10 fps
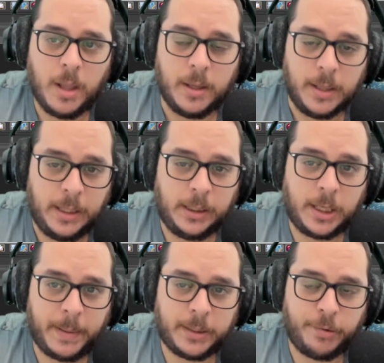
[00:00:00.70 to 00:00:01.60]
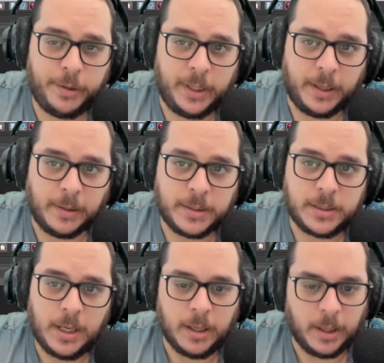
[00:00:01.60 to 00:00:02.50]
Incremental readings.
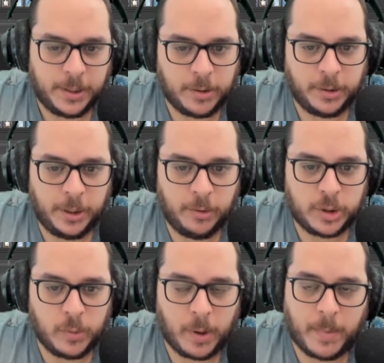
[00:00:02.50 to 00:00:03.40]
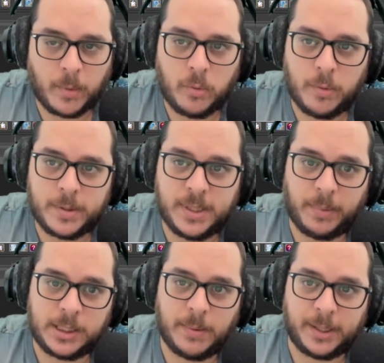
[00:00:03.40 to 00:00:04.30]
Let's continue the SuperMemo course, the
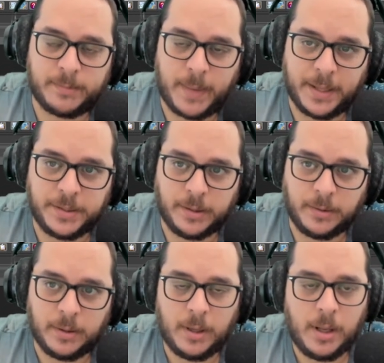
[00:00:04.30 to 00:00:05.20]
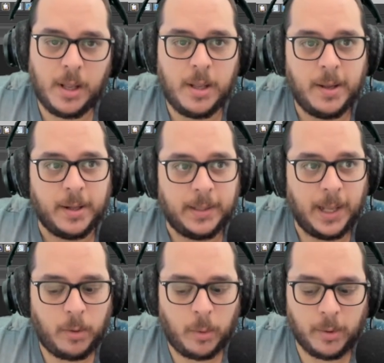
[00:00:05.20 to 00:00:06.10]
PlayStation Expansion.
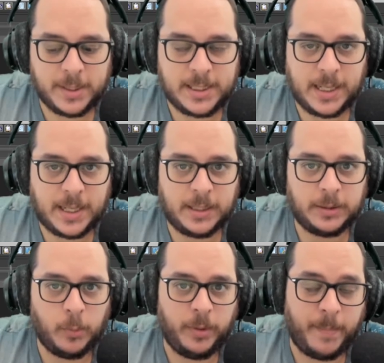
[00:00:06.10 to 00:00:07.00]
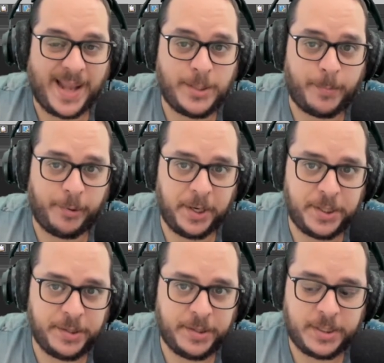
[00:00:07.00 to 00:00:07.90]
Now we will start with batch
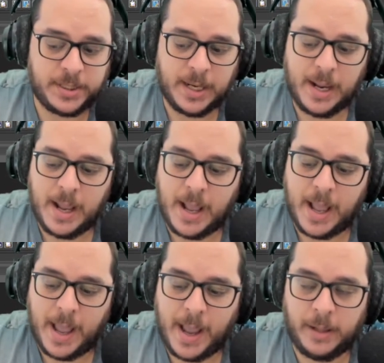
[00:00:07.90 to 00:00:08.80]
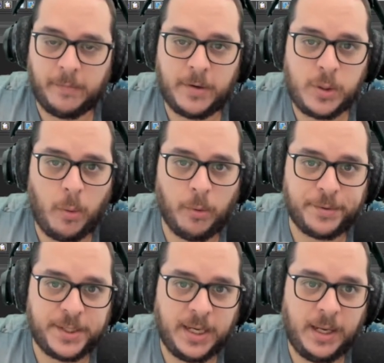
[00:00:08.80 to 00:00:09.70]
operations, and the first we will
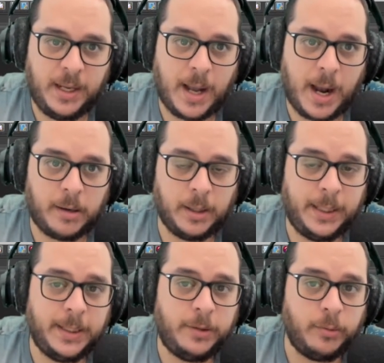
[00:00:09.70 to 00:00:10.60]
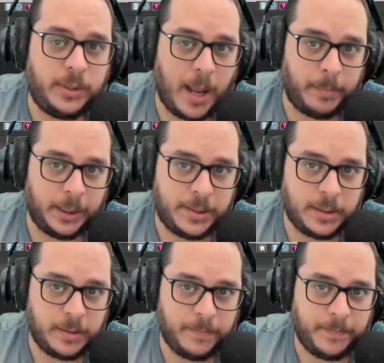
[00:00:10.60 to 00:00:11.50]
see are related to templates.
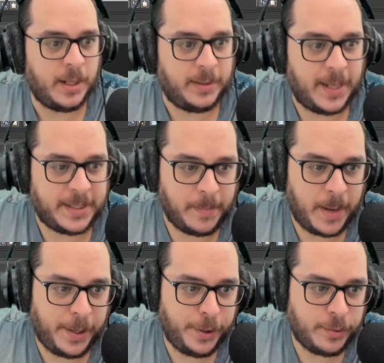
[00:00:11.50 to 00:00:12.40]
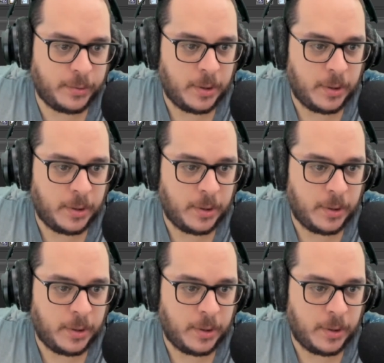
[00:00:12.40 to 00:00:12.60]
That's the menu.